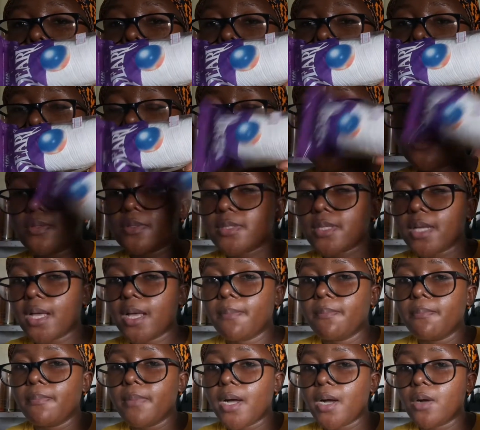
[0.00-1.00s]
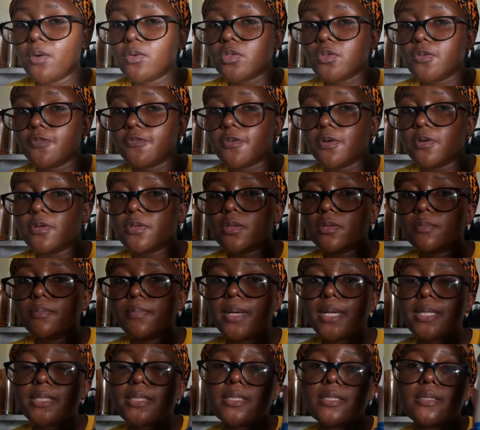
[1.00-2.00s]
pads because I'm out of cotton
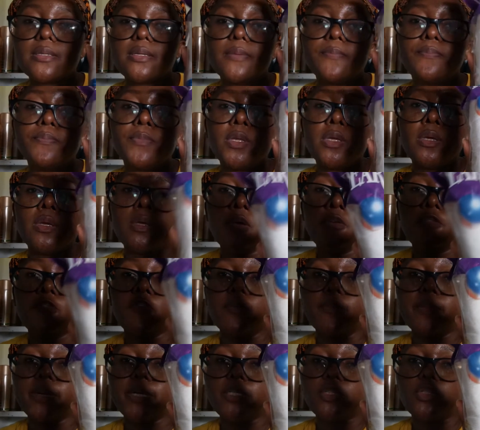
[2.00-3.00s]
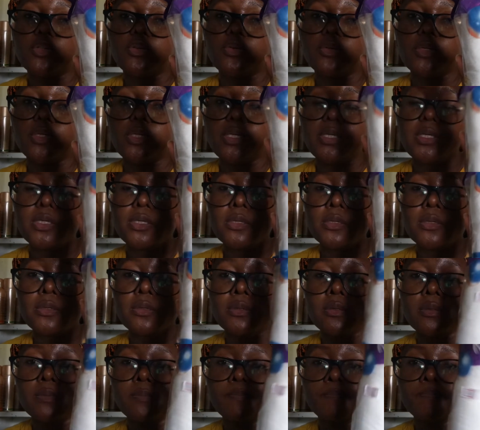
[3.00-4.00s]
pads for my toning.
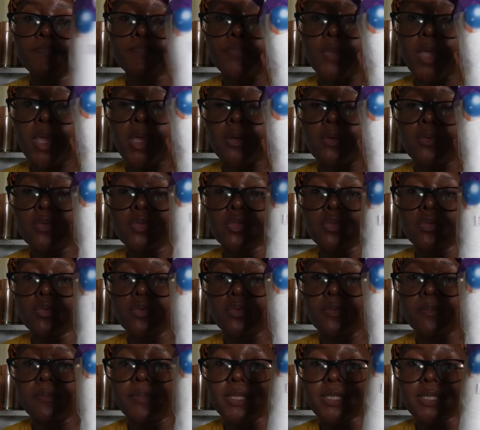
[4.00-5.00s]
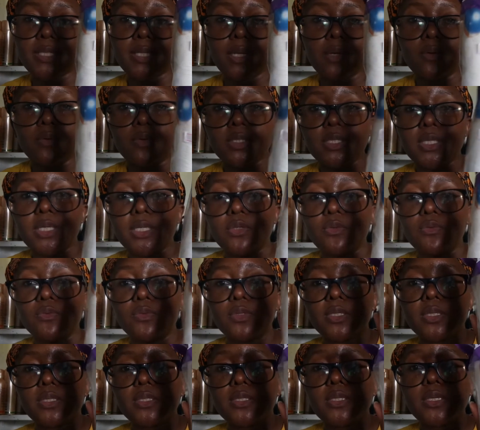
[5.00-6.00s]
And also Marcella water
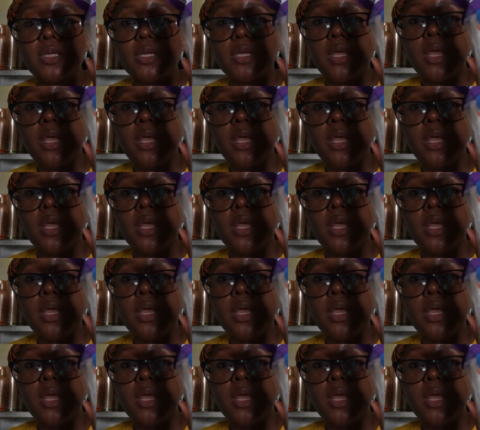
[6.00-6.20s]
uses.